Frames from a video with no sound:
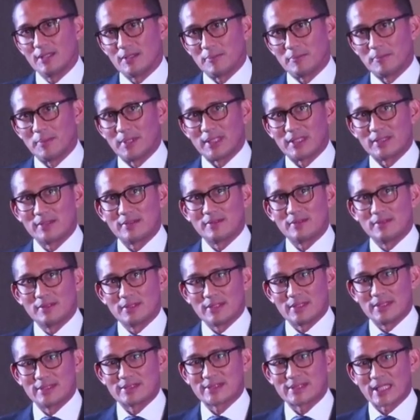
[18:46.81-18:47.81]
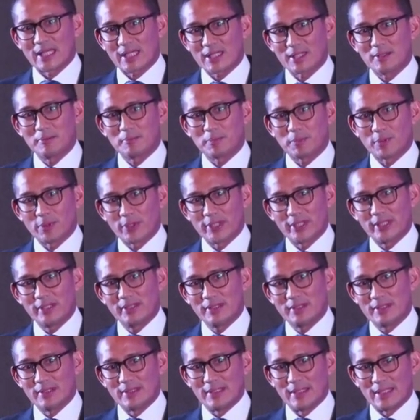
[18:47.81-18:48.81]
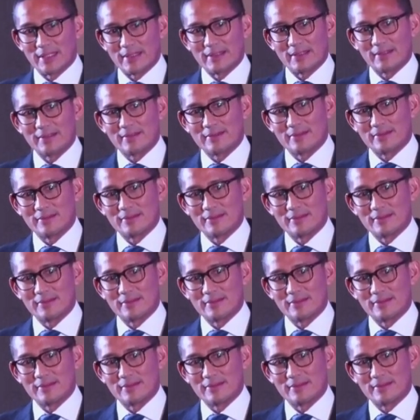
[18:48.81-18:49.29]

But the second point that